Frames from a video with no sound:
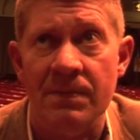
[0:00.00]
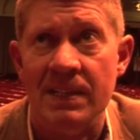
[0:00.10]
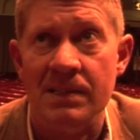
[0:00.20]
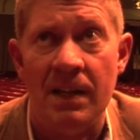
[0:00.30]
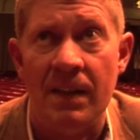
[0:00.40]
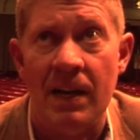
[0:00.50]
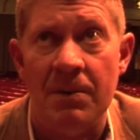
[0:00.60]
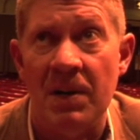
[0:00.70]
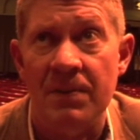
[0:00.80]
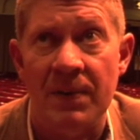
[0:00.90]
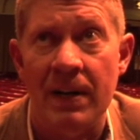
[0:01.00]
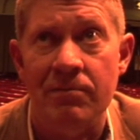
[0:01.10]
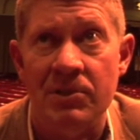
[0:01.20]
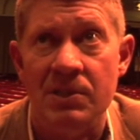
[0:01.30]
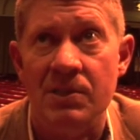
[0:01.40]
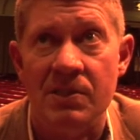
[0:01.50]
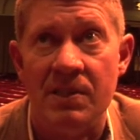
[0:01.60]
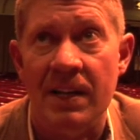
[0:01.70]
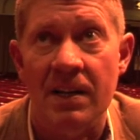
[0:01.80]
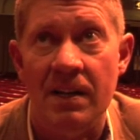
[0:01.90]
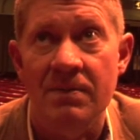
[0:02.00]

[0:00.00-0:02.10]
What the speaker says: things like that are my favourites, and